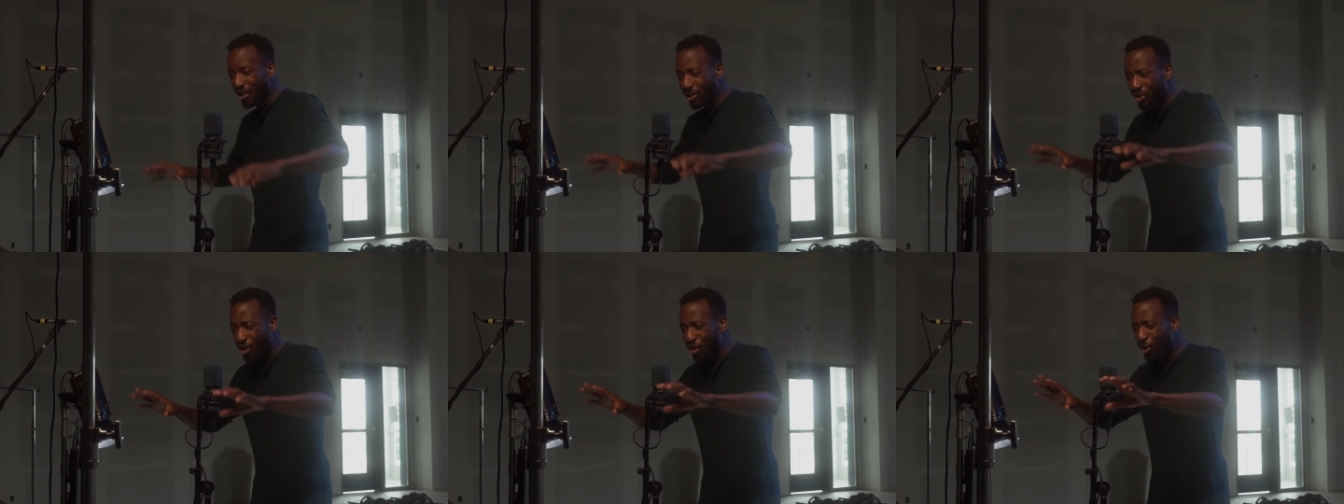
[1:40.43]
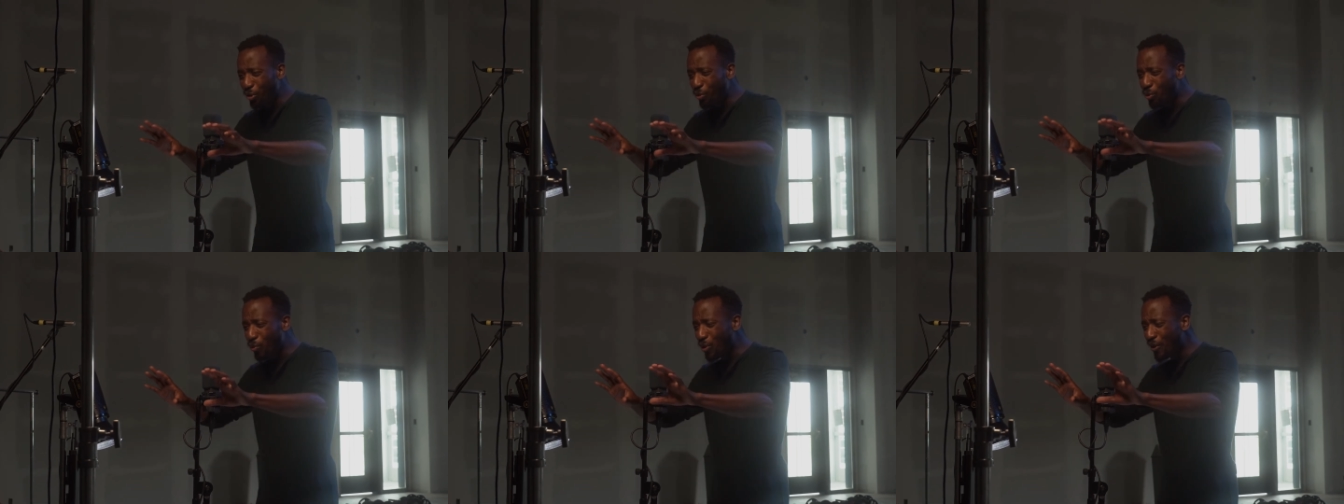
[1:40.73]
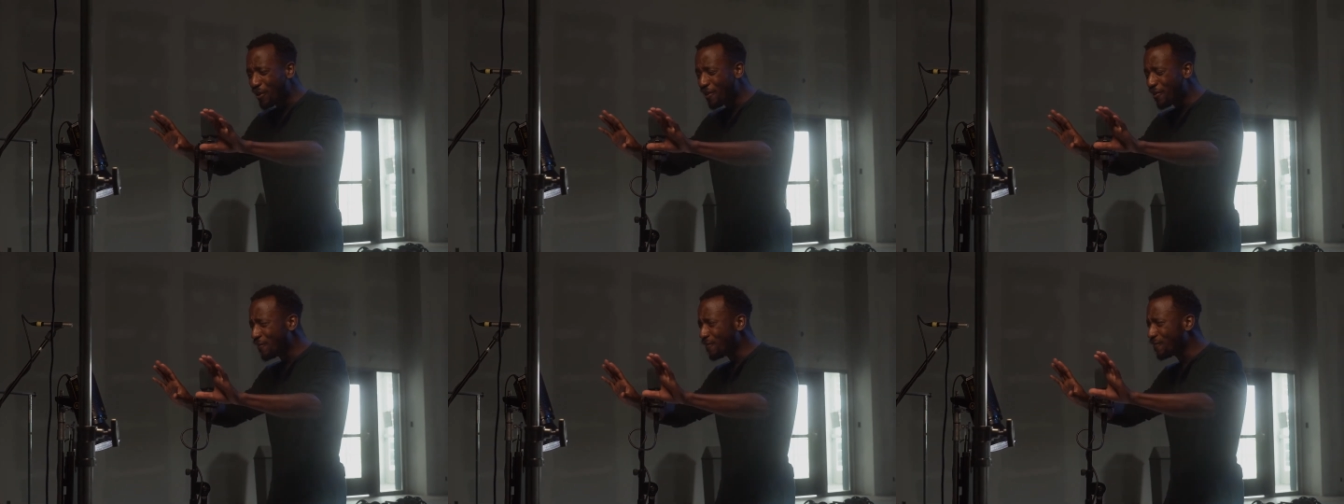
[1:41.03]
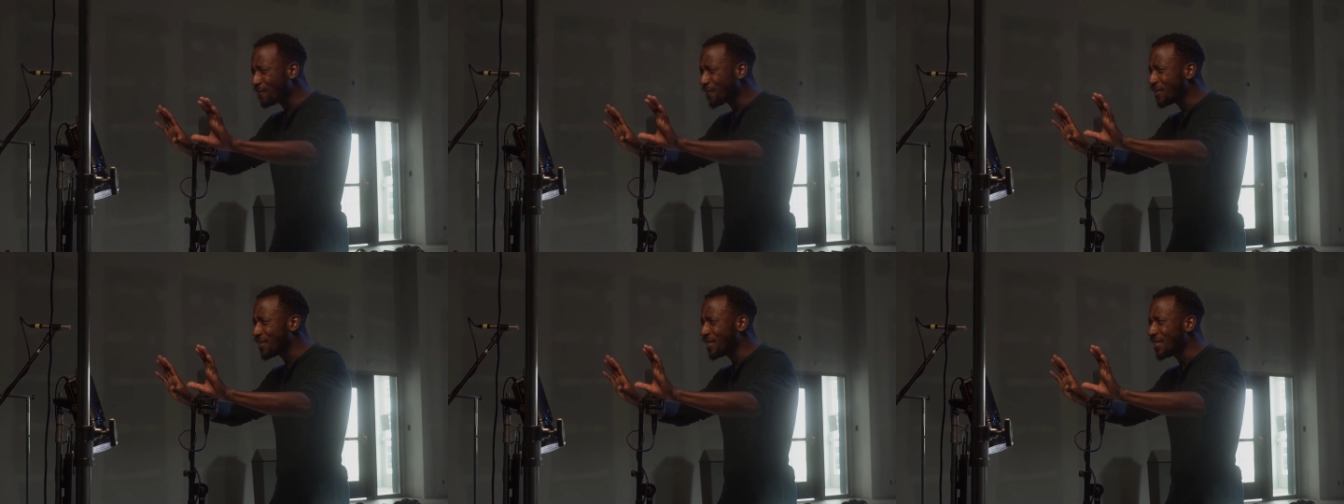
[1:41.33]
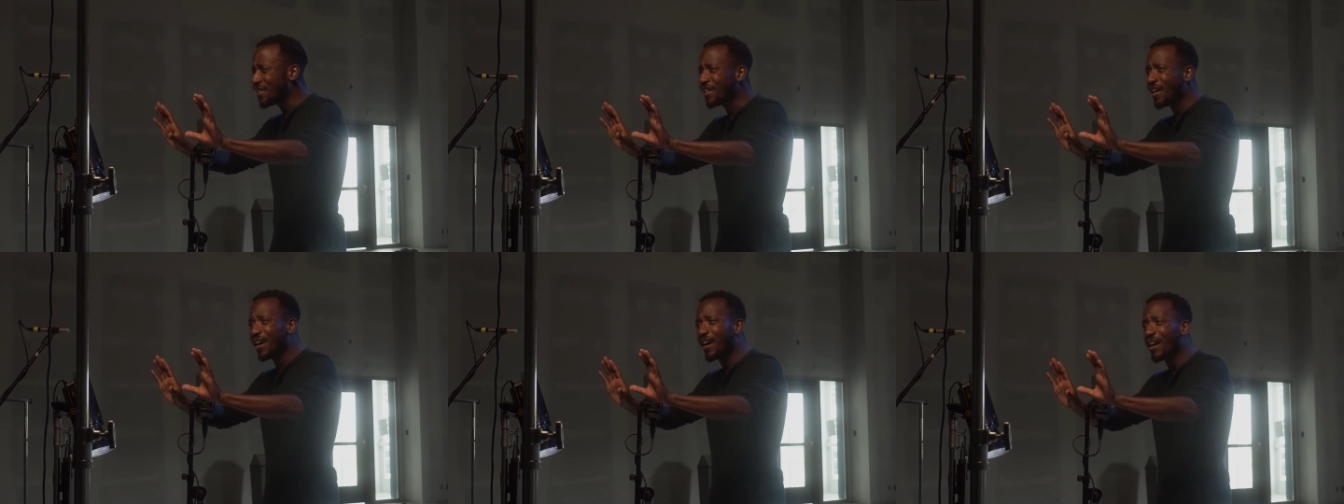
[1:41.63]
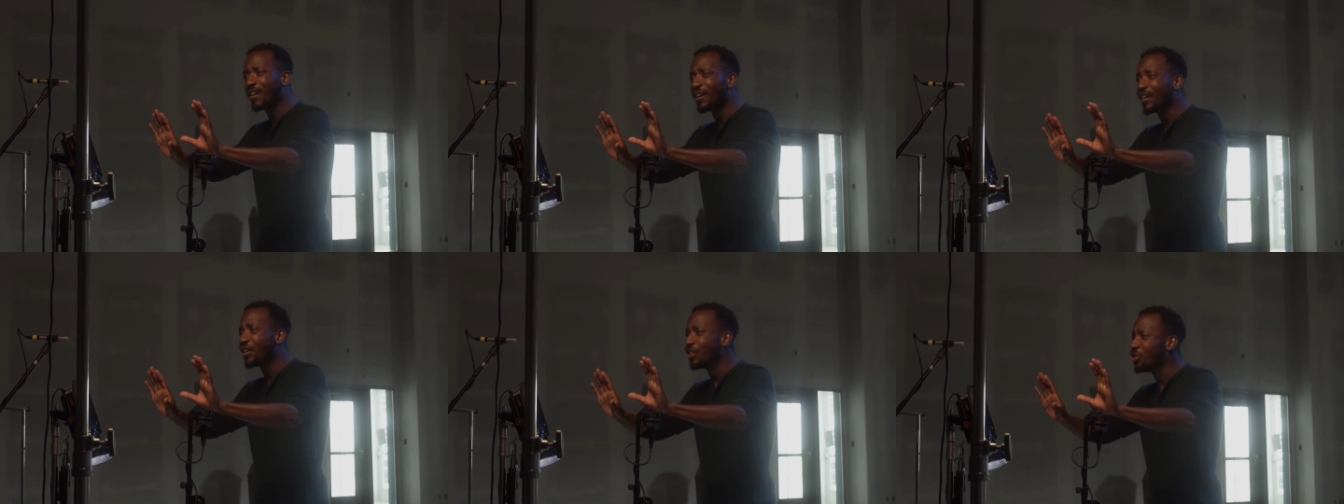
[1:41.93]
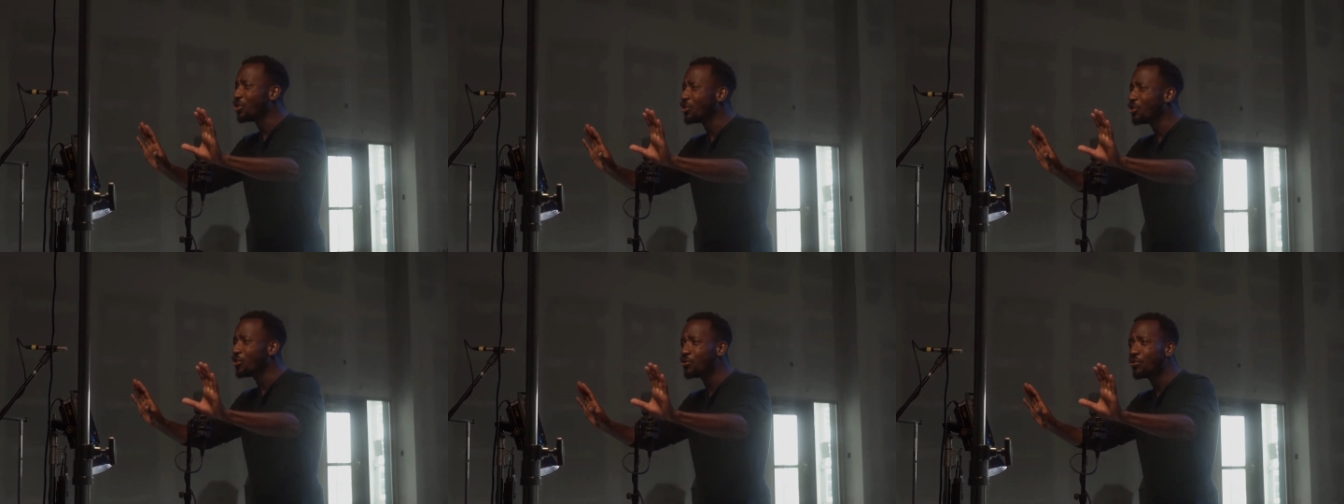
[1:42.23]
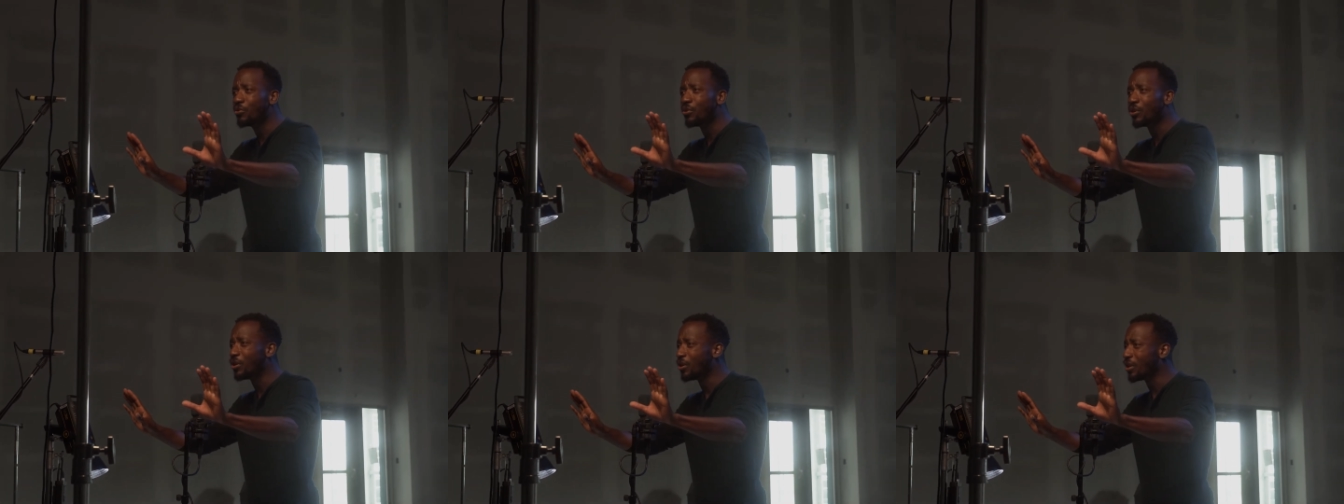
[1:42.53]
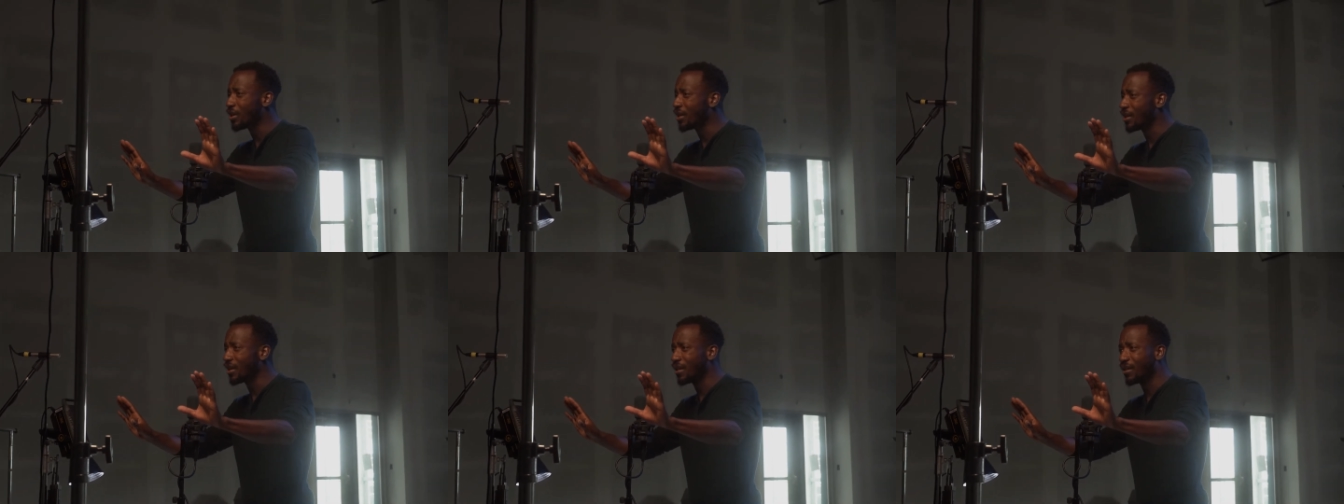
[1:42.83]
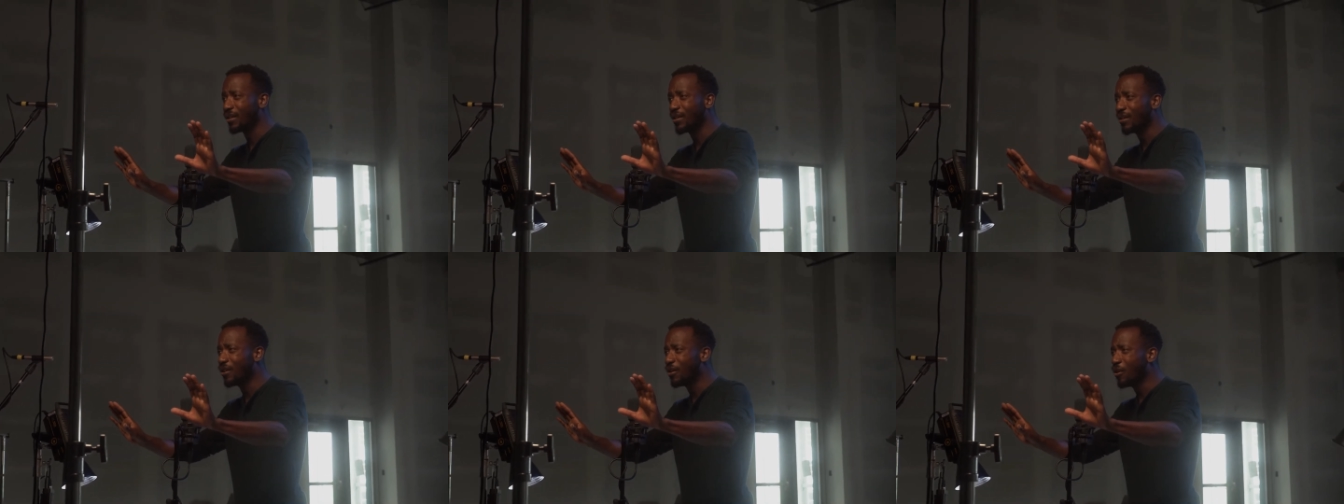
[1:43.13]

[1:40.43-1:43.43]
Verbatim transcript: She weaves Deon a new hoodie,